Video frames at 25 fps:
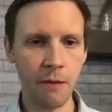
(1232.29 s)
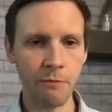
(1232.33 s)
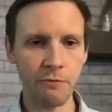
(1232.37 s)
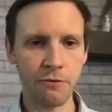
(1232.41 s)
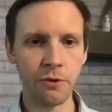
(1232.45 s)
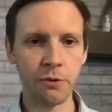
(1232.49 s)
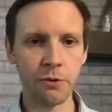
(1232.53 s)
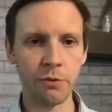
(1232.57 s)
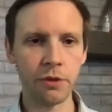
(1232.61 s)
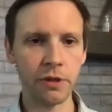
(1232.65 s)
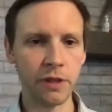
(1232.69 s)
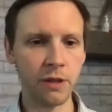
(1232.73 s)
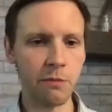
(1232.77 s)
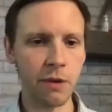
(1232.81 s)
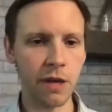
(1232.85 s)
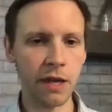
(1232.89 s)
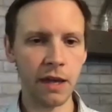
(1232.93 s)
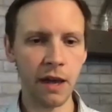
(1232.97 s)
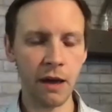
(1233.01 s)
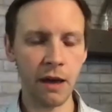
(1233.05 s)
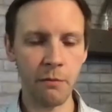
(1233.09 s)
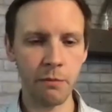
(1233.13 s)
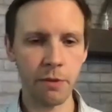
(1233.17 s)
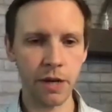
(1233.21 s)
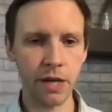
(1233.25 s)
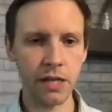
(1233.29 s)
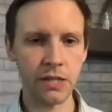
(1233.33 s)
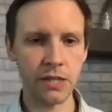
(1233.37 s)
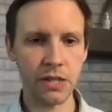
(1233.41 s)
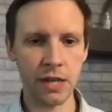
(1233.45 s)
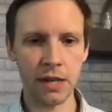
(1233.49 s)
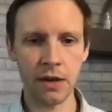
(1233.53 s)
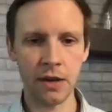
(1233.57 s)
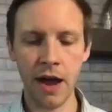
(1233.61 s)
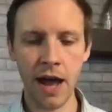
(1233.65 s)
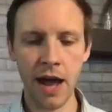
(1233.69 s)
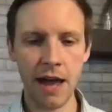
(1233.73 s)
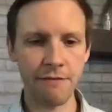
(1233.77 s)
For really big companies,
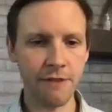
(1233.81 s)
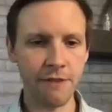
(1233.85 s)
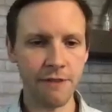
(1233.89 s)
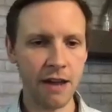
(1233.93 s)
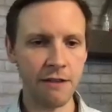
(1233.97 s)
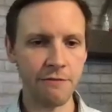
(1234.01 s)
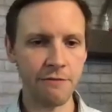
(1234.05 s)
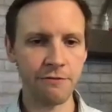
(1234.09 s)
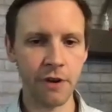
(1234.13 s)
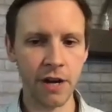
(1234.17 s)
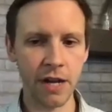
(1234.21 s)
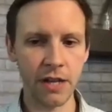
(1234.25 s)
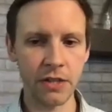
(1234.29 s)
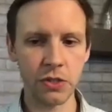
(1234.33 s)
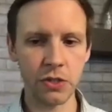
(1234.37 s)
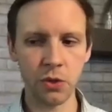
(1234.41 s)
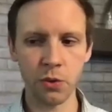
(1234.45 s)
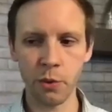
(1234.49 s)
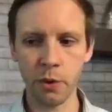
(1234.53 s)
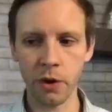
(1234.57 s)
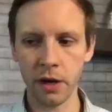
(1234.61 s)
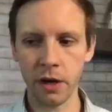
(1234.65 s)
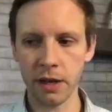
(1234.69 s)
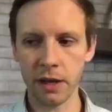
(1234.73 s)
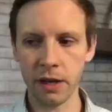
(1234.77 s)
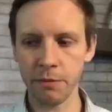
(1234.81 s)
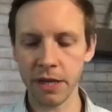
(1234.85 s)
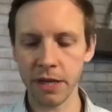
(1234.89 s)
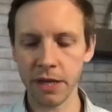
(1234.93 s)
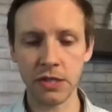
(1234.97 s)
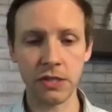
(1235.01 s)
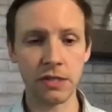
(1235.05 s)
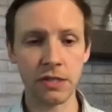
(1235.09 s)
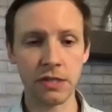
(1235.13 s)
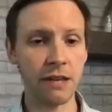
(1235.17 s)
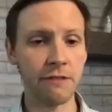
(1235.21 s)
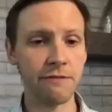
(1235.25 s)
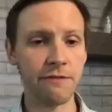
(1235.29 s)
I have friends who work at
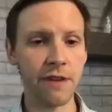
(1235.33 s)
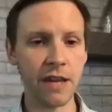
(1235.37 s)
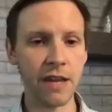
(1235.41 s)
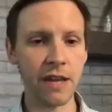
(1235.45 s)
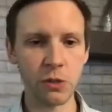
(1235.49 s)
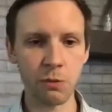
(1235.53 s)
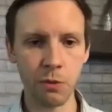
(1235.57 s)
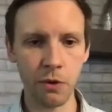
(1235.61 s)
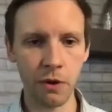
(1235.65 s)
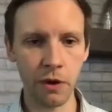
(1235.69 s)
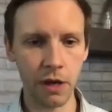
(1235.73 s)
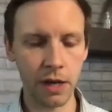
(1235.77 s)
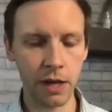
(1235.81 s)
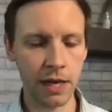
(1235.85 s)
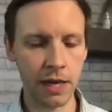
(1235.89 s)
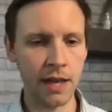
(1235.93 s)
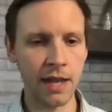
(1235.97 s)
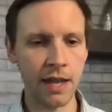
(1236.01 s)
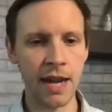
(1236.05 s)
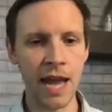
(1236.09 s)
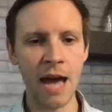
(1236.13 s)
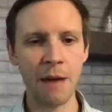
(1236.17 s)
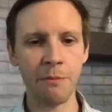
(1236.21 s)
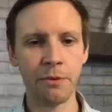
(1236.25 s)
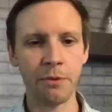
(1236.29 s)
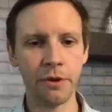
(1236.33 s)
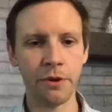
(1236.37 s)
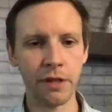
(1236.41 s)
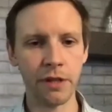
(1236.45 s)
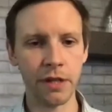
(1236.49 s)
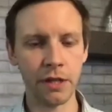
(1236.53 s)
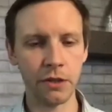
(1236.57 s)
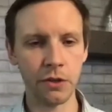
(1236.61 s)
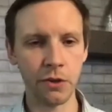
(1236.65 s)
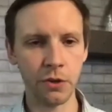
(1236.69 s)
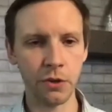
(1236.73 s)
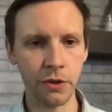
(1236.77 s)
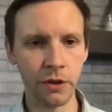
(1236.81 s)
places like Facebook and Apple
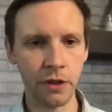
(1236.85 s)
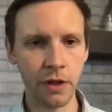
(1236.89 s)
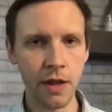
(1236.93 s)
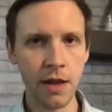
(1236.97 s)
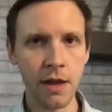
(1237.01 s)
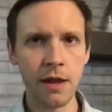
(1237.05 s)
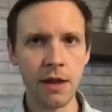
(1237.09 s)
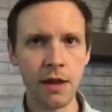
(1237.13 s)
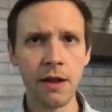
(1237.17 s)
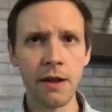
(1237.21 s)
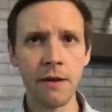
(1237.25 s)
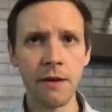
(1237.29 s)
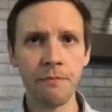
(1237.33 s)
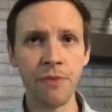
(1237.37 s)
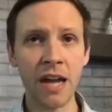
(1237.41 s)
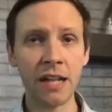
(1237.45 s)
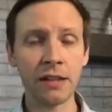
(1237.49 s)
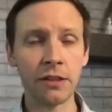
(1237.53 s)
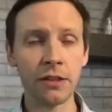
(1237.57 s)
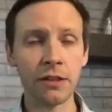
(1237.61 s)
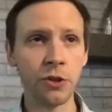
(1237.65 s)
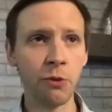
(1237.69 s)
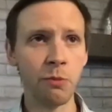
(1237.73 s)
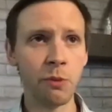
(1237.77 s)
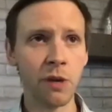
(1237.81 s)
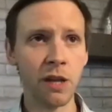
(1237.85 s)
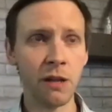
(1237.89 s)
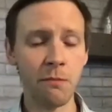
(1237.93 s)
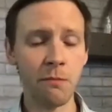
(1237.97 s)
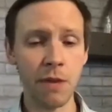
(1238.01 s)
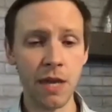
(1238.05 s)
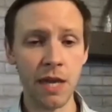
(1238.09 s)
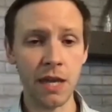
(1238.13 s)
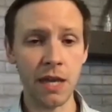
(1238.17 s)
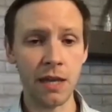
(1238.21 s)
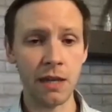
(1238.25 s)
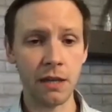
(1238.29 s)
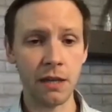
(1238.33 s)
and Google. That loop can
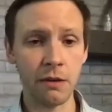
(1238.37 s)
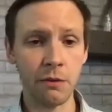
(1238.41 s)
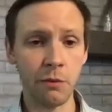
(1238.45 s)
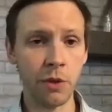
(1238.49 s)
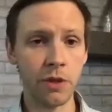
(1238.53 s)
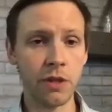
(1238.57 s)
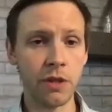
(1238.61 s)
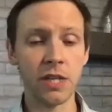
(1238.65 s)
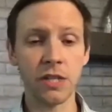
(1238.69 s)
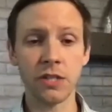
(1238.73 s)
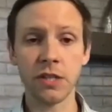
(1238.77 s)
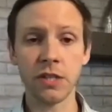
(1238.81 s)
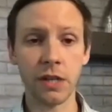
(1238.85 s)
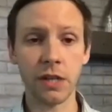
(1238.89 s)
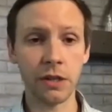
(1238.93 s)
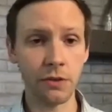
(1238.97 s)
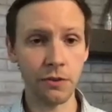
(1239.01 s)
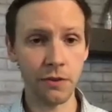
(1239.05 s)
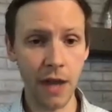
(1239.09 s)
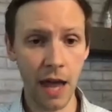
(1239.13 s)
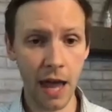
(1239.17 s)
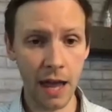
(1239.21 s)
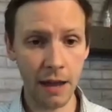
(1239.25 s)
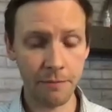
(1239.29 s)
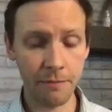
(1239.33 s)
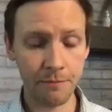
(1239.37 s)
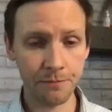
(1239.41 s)
be within a single day.